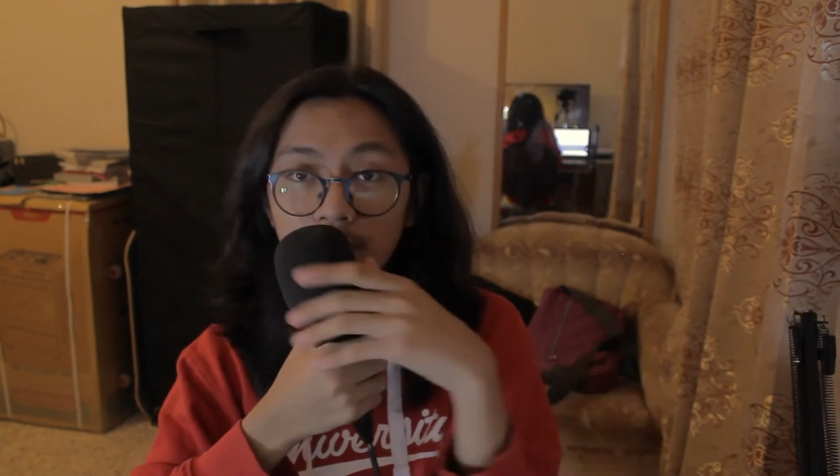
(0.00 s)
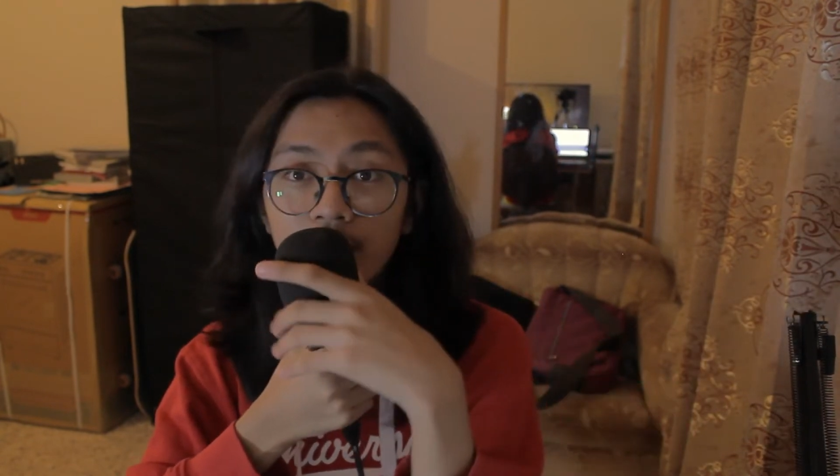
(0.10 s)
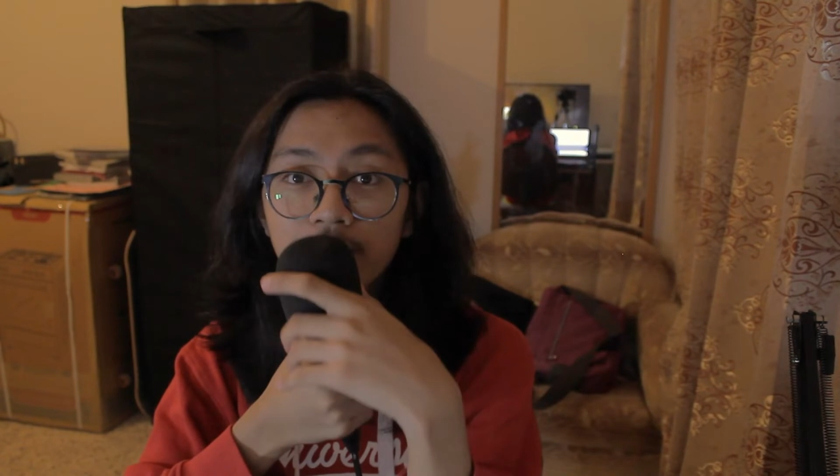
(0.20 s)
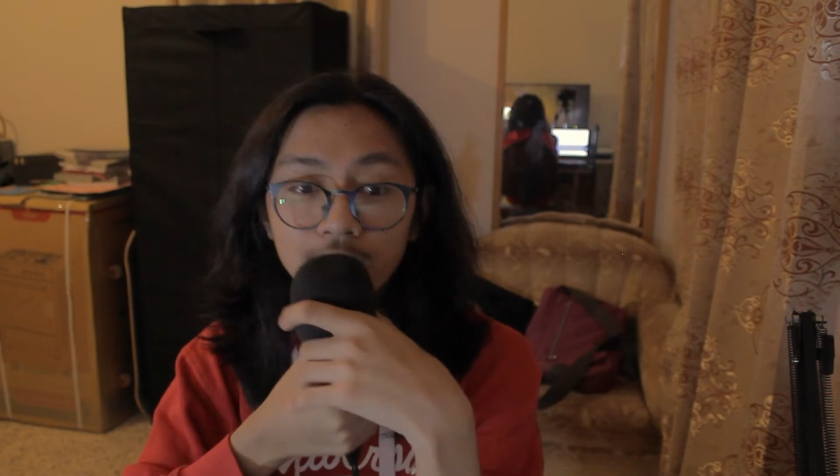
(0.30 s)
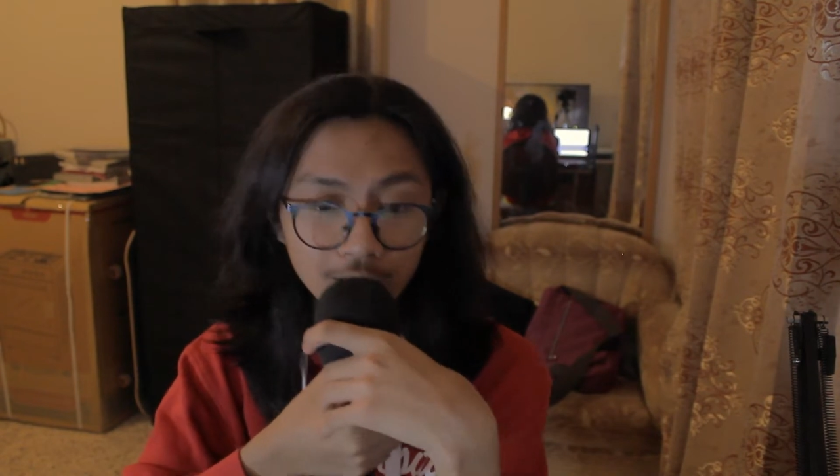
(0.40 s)

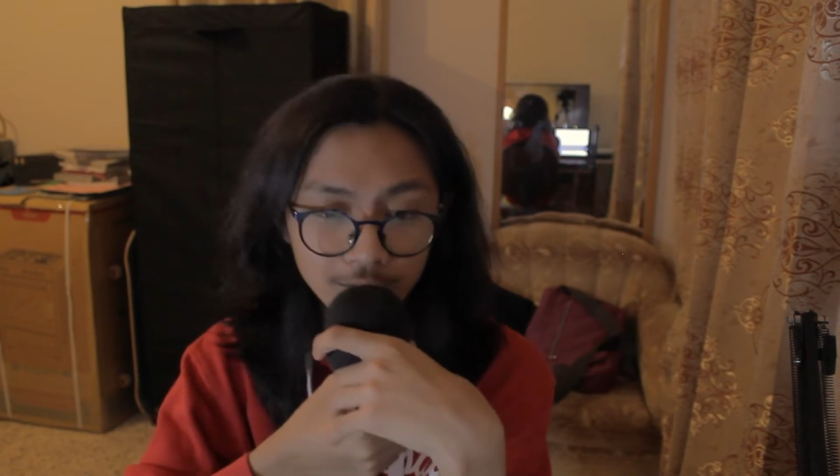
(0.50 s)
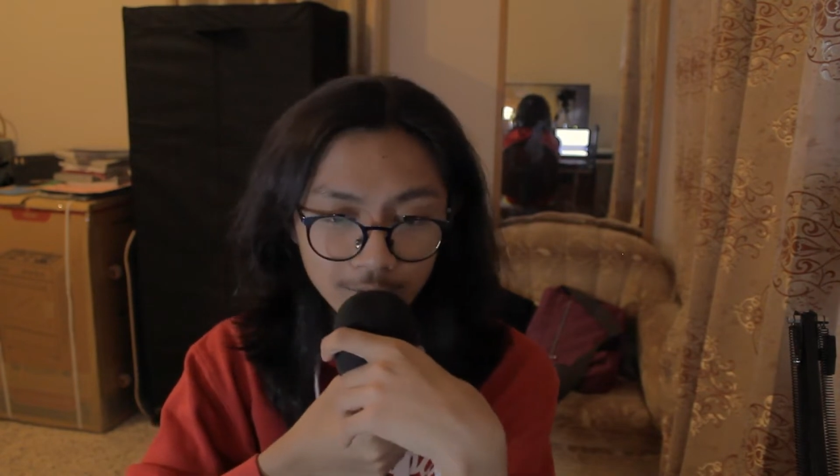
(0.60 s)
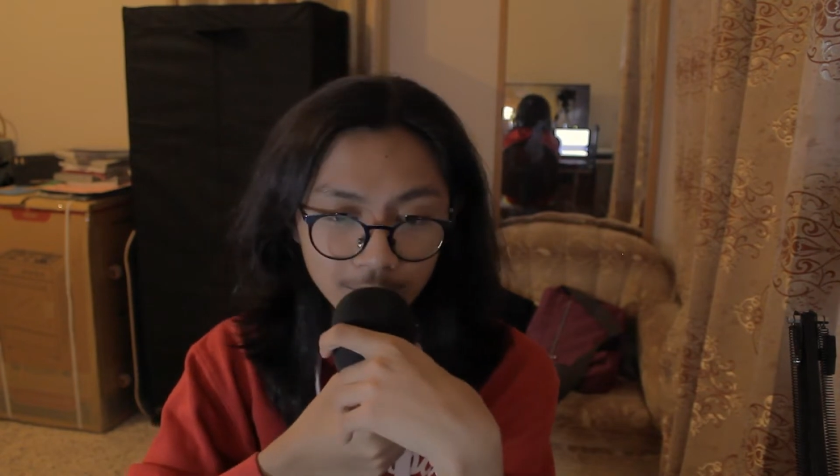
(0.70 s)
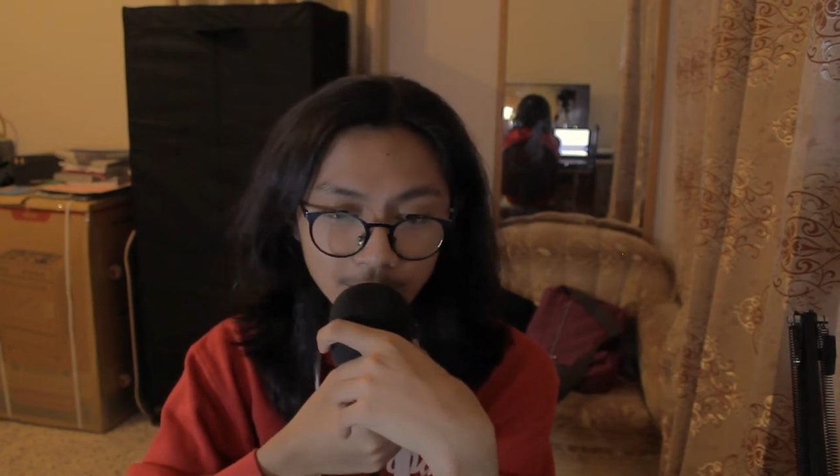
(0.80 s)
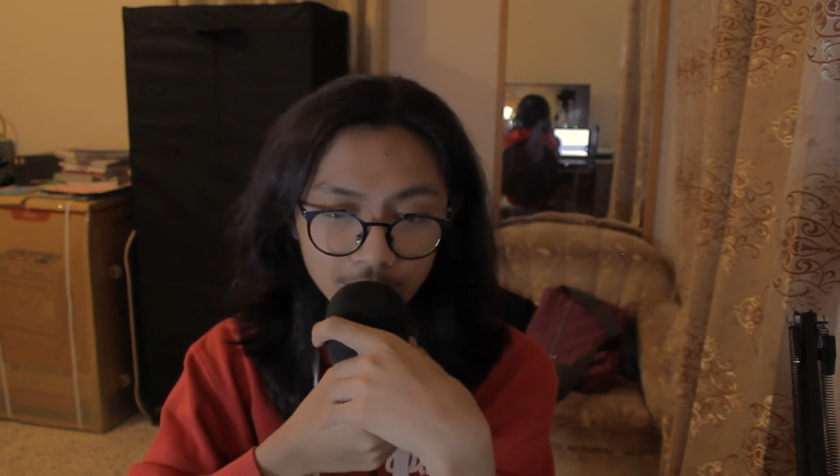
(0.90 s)
How are you guys
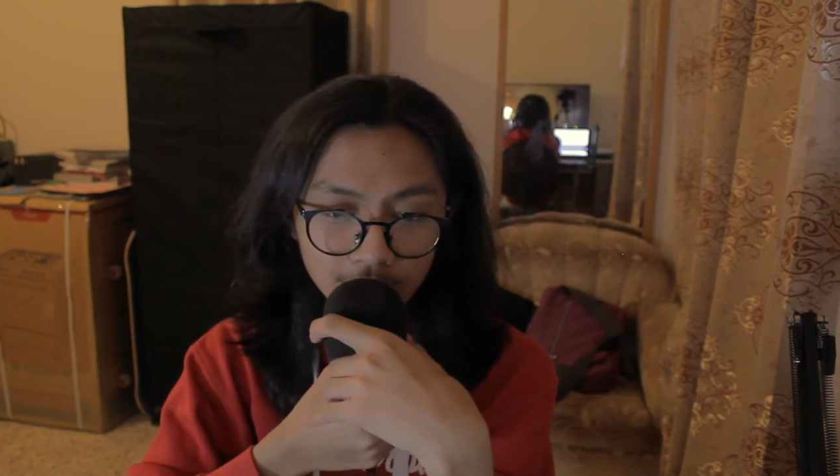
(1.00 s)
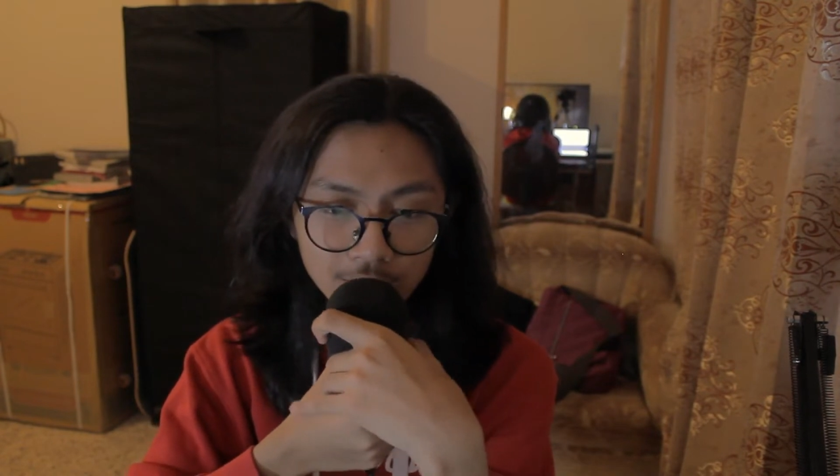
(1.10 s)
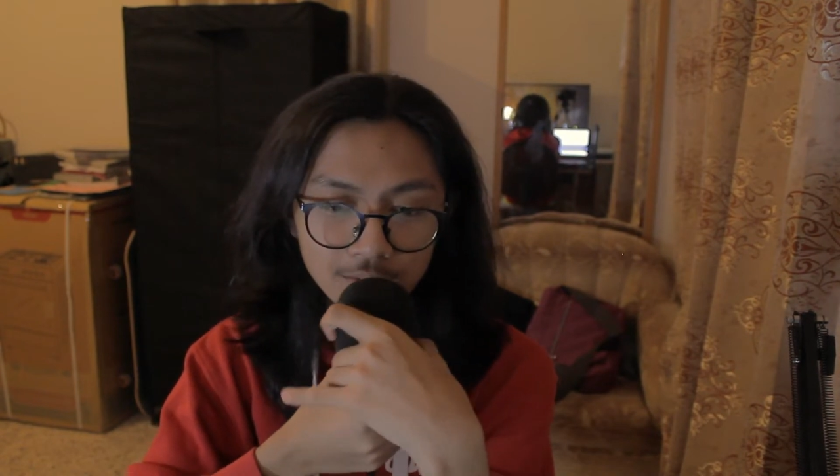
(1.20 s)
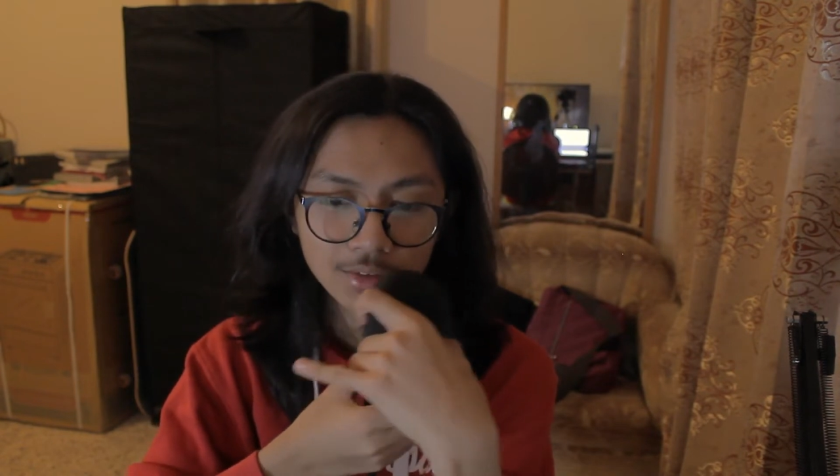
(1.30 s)
doing?